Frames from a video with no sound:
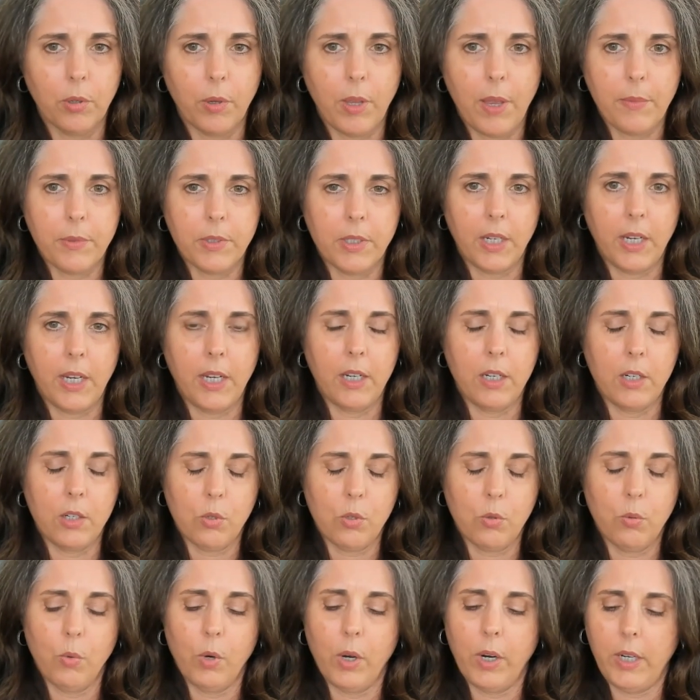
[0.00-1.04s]
That was
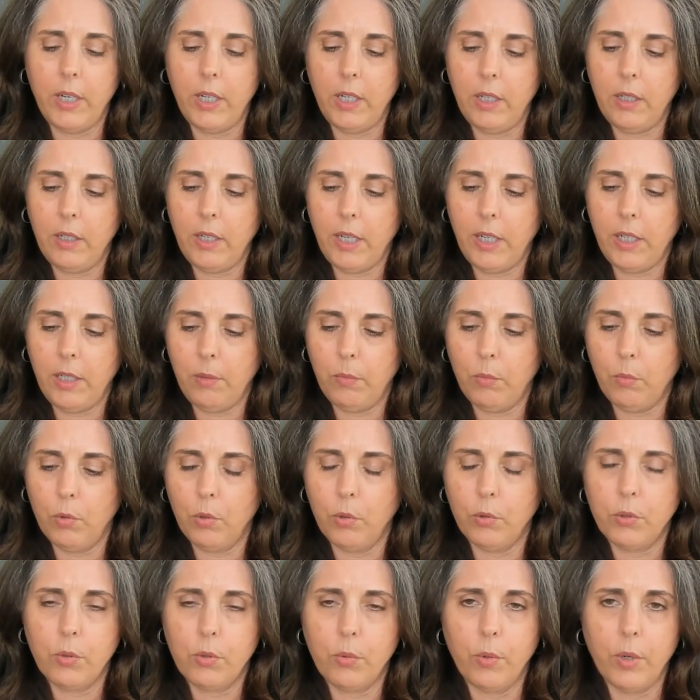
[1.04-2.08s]
80-20, 80
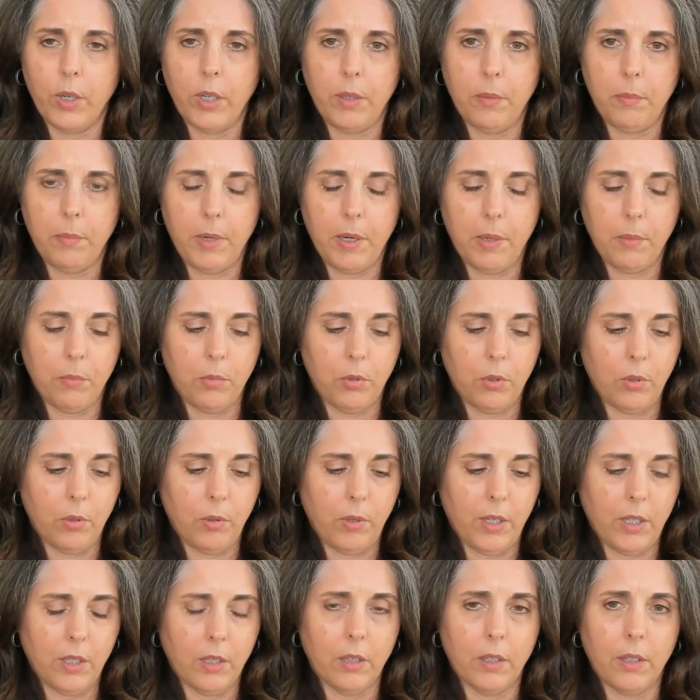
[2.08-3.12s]
wool, 20 bamboo.
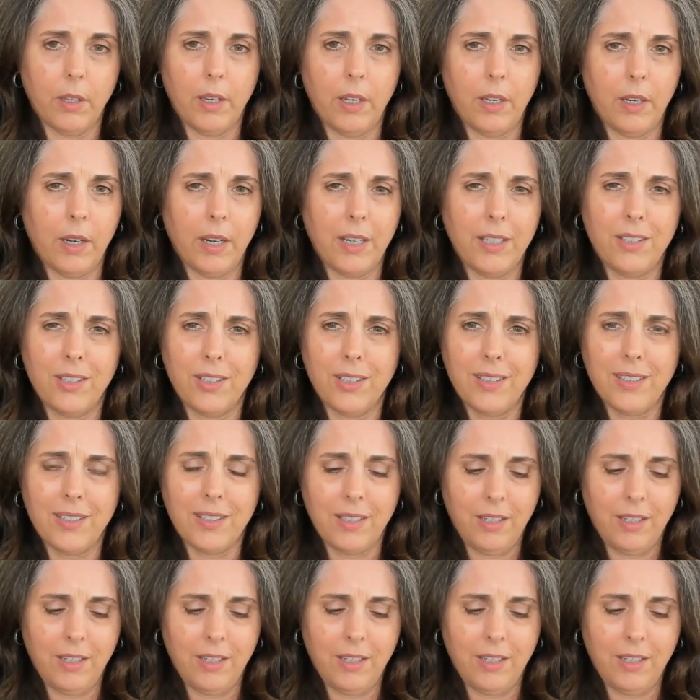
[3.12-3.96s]
And I just,